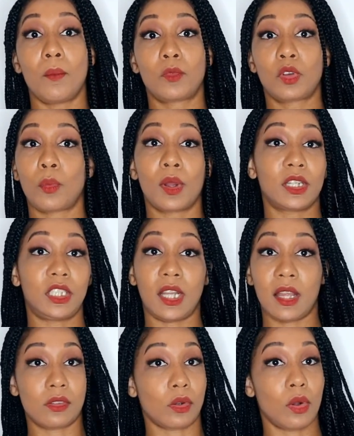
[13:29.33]
to where
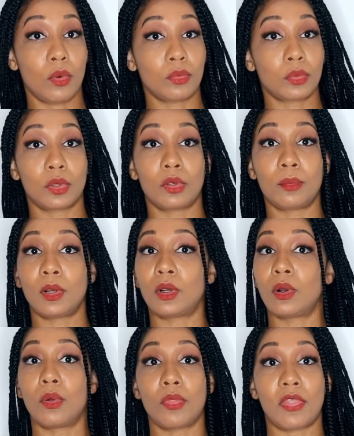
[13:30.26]
she has her own room,
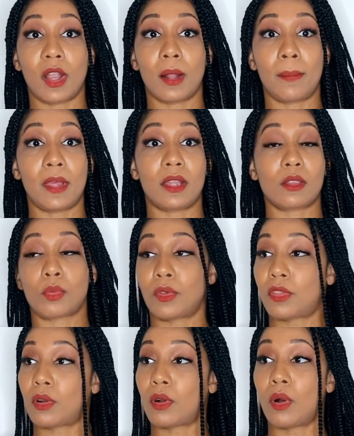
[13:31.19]
her own therapist
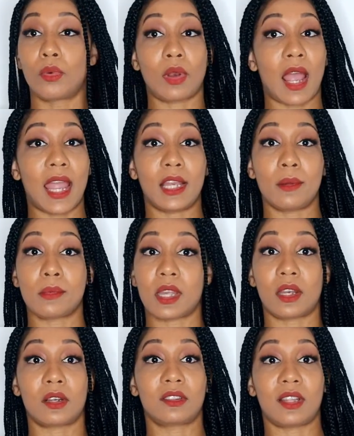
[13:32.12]
with her own items
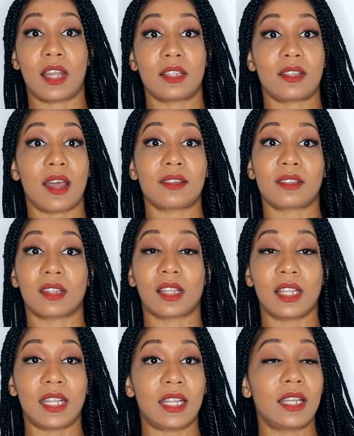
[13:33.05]
that are sanitized and
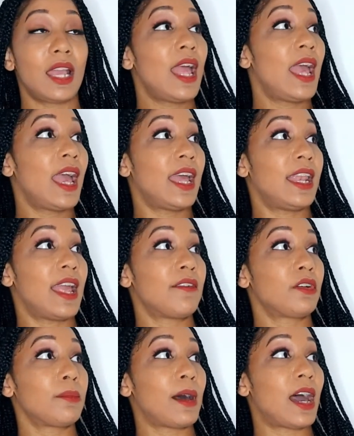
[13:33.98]
clean, and
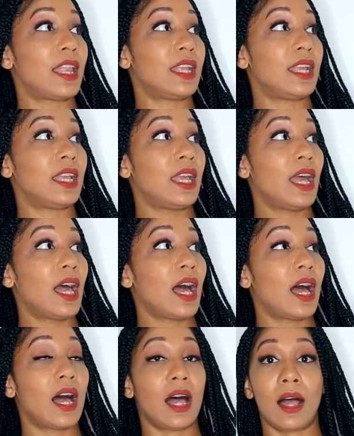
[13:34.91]
everybody
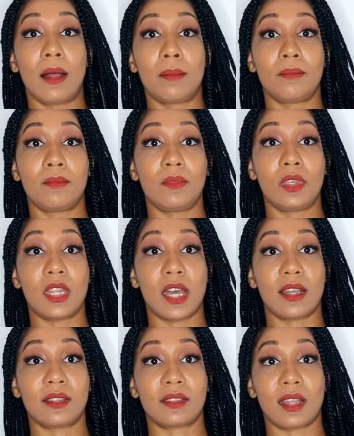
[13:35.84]

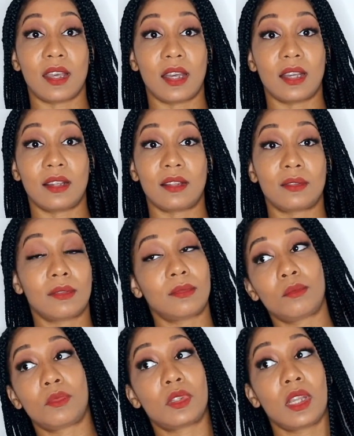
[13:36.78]
does
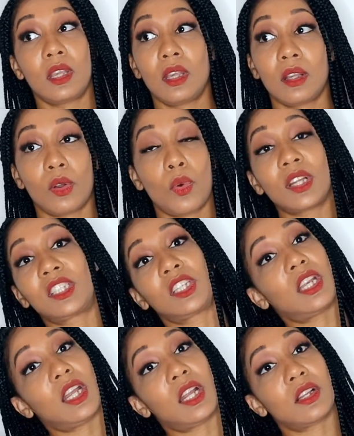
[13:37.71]

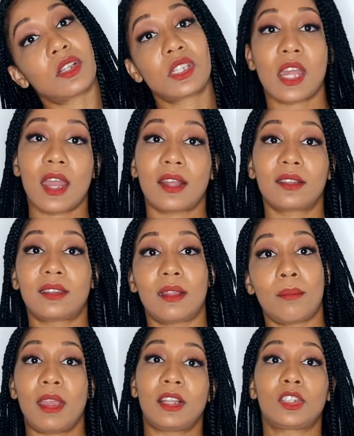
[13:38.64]
questionnaire checks
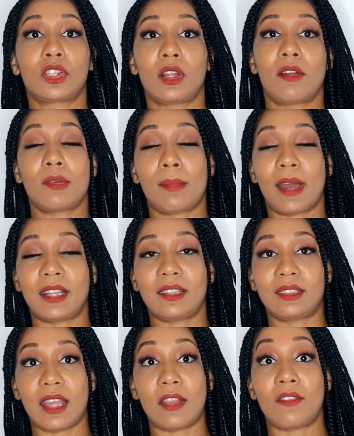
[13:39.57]
and make sure
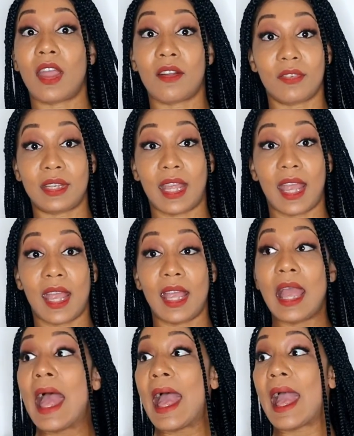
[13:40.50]
everybody's safe every
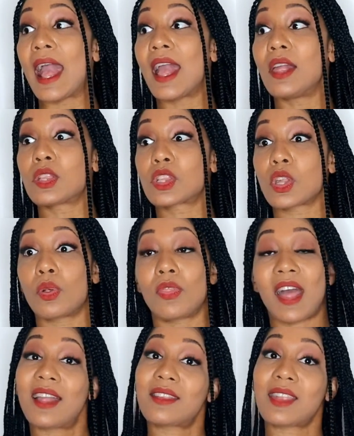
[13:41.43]
day. And so
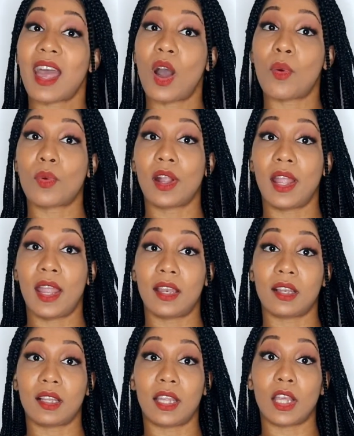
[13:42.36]
that's how we're
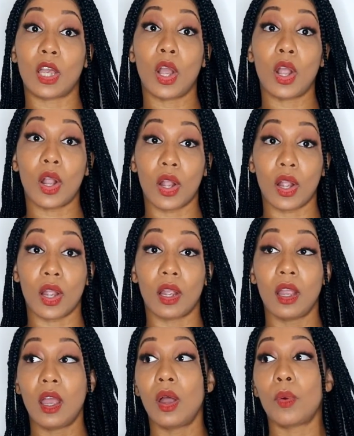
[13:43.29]
handling
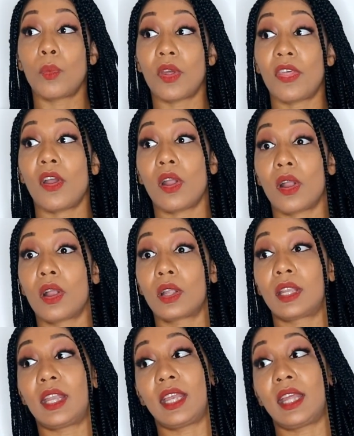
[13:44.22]
her, with
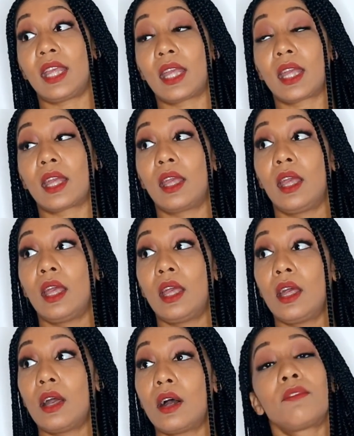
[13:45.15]
her getting
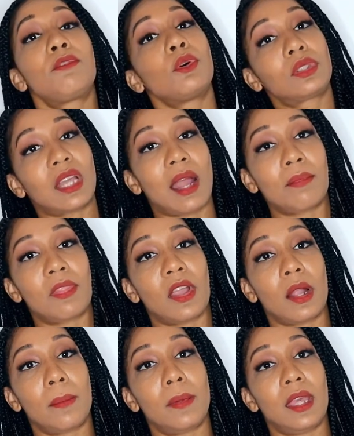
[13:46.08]
full-time
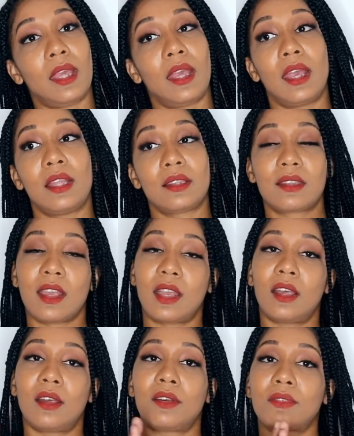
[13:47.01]
therapy
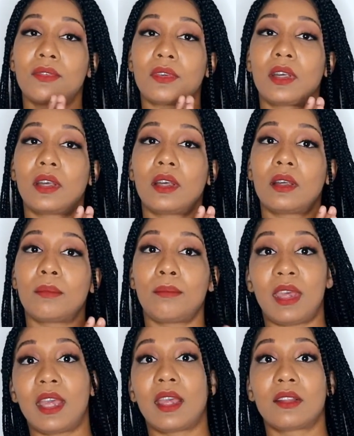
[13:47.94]
instead of
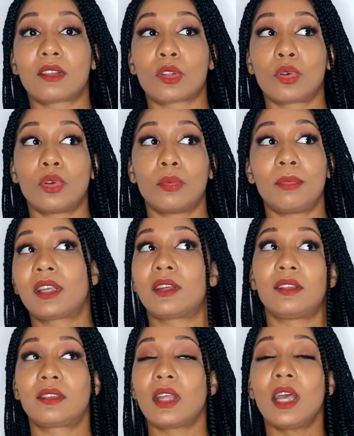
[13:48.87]
being in school,
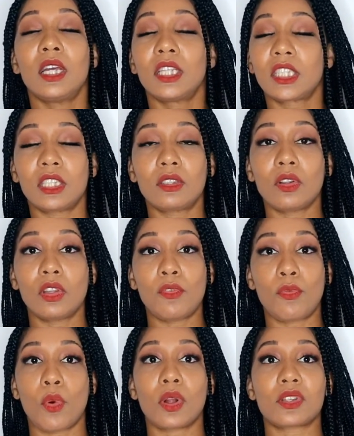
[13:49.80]
because she's only
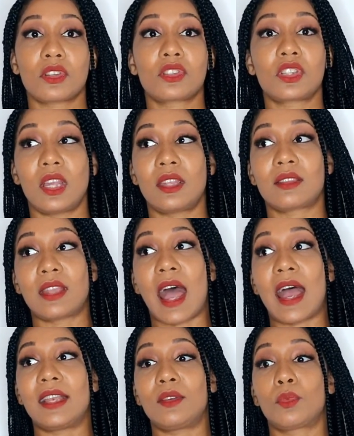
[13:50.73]
4, so it's
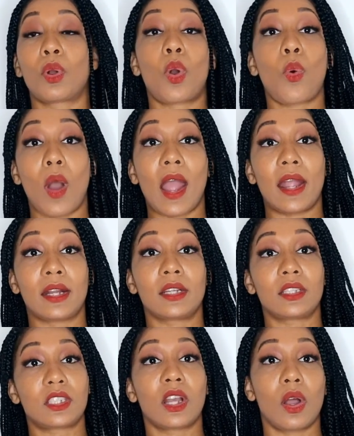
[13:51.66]
not
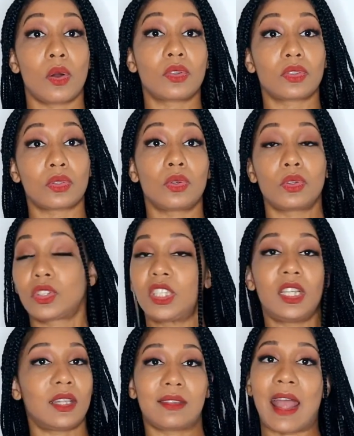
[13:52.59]
required to go to school.
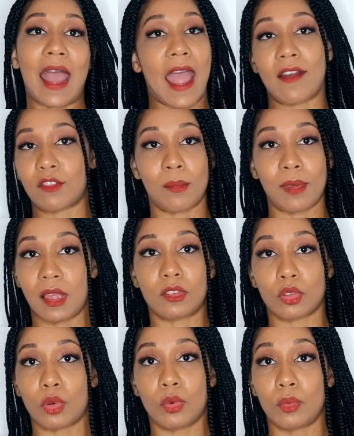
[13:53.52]
She does not have to be at
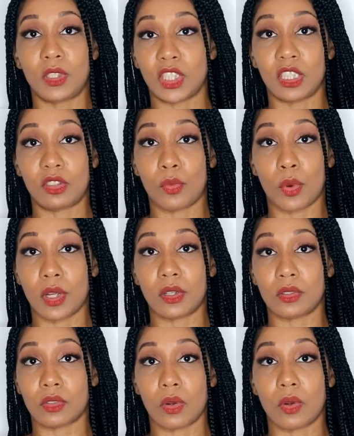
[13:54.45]
school when she's 4
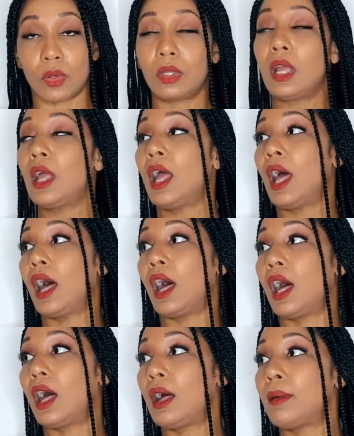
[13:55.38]
years old.
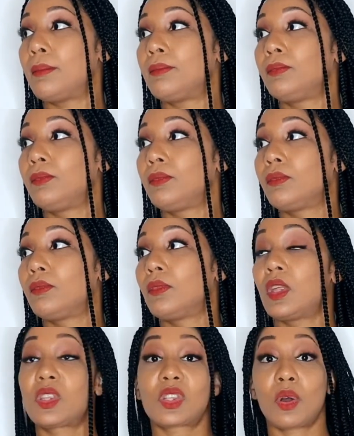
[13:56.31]

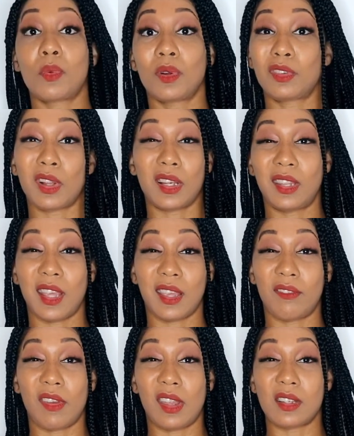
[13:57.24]
So we're trying to take
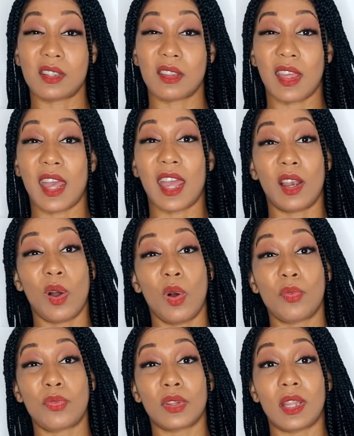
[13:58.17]
advantage of that, and
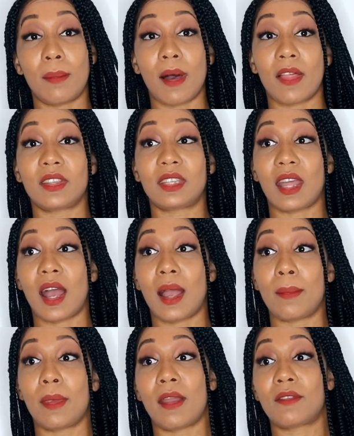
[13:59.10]
hopefully by the
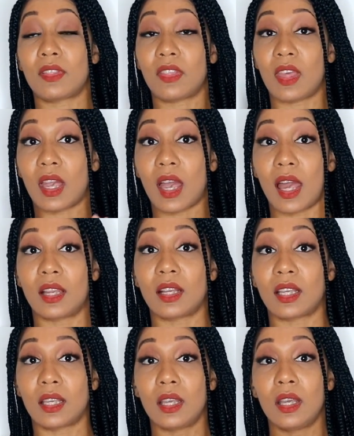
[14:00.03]
time everything
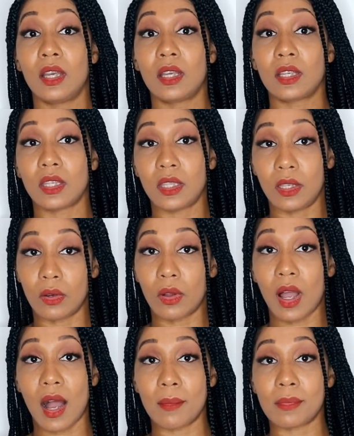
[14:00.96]
kind of, you know,
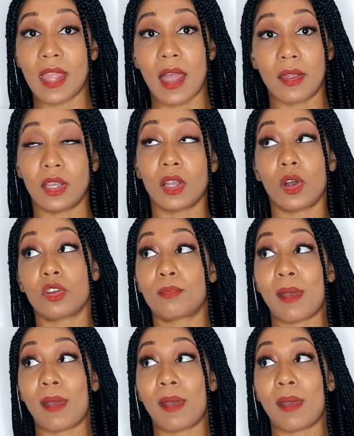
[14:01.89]
calms down and goes